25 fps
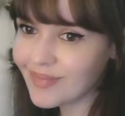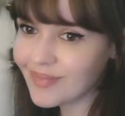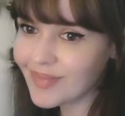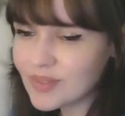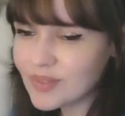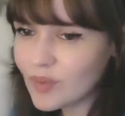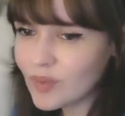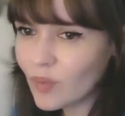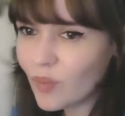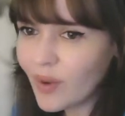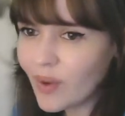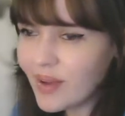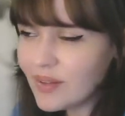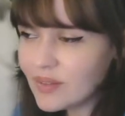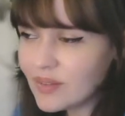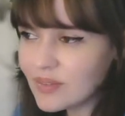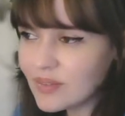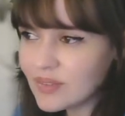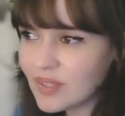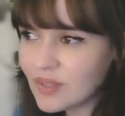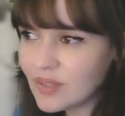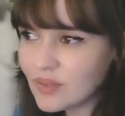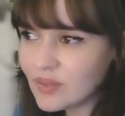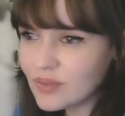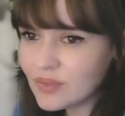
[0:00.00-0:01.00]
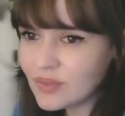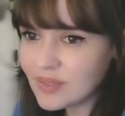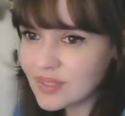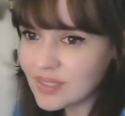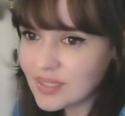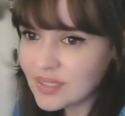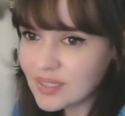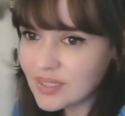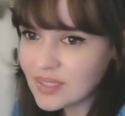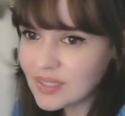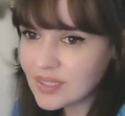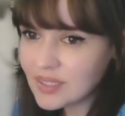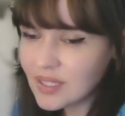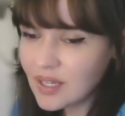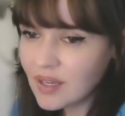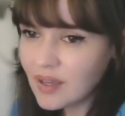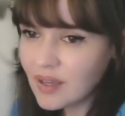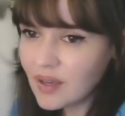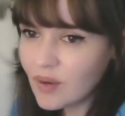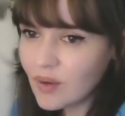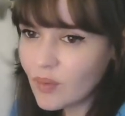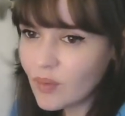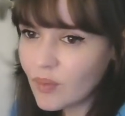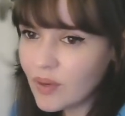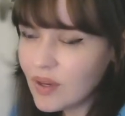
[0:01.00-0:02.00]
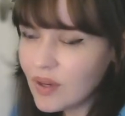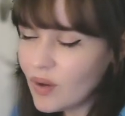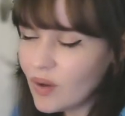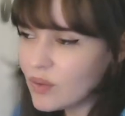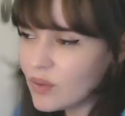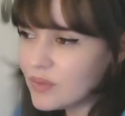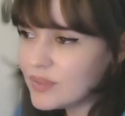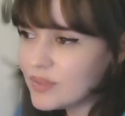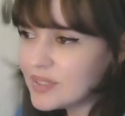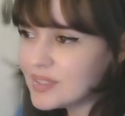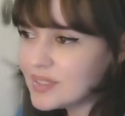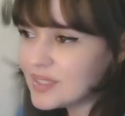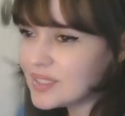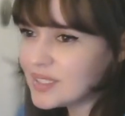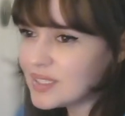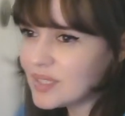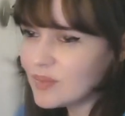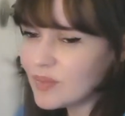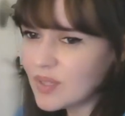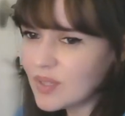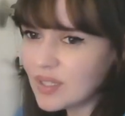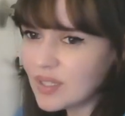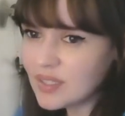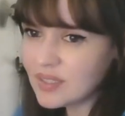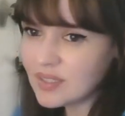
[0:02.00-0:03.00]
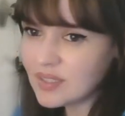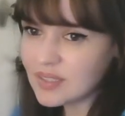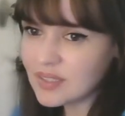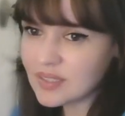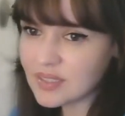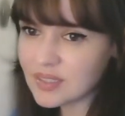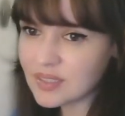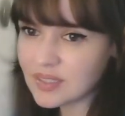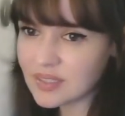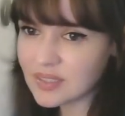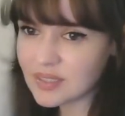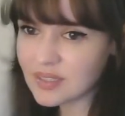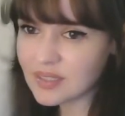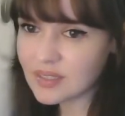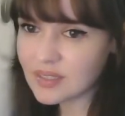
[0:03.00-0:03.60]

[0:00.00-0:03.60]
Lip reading: Why don't they do this? Why always the same artists?